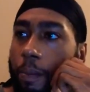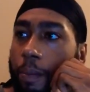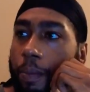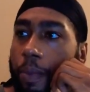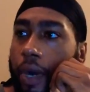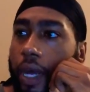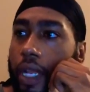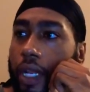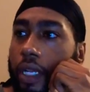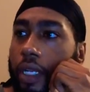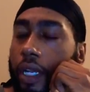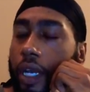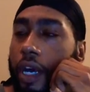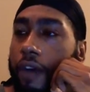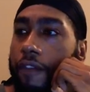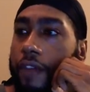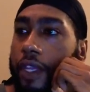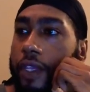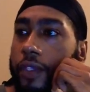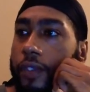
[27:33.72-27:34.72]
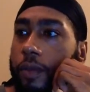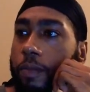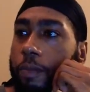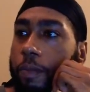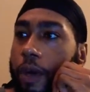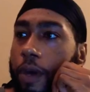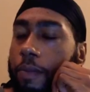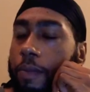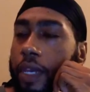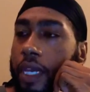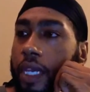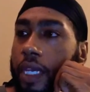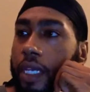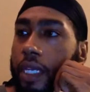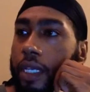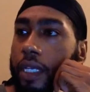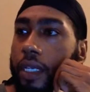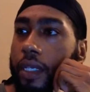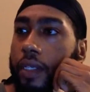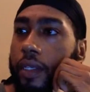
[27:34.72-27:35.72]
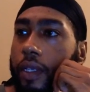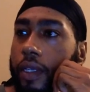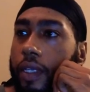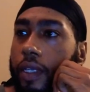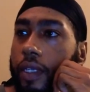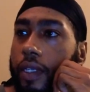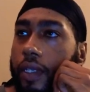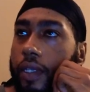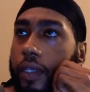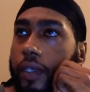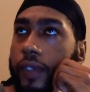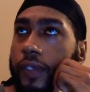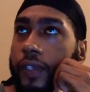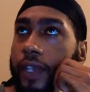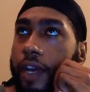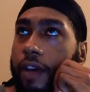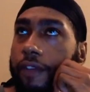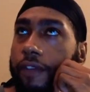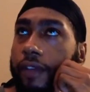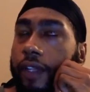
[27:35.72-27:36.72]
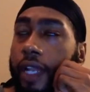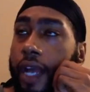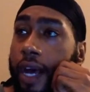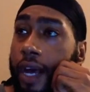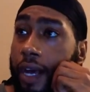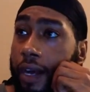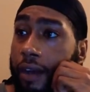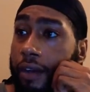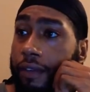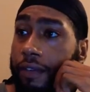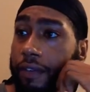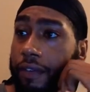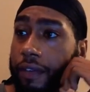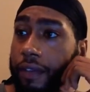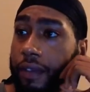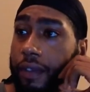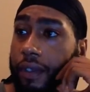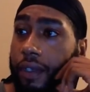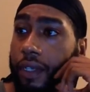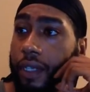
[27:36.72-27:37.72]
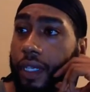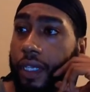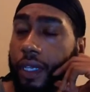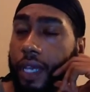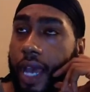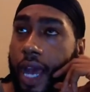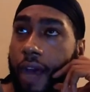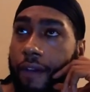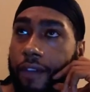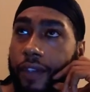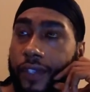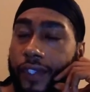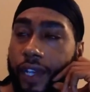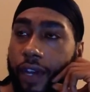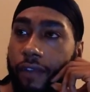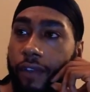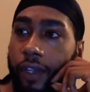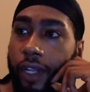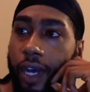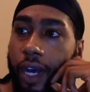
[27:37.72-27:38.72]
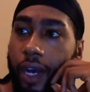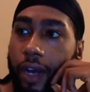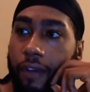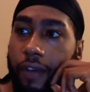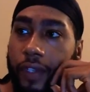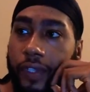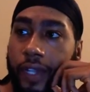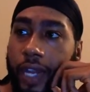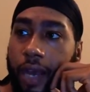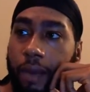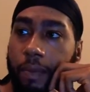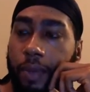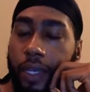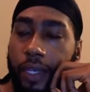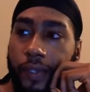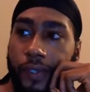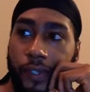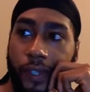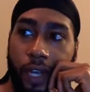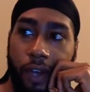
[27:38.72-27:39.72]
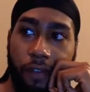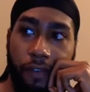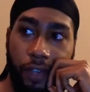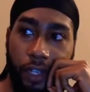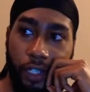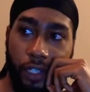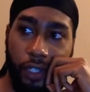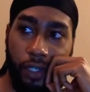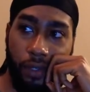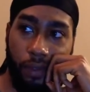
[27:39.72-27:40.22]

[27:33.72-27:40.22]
But being self-love, having self-love is not being selfish.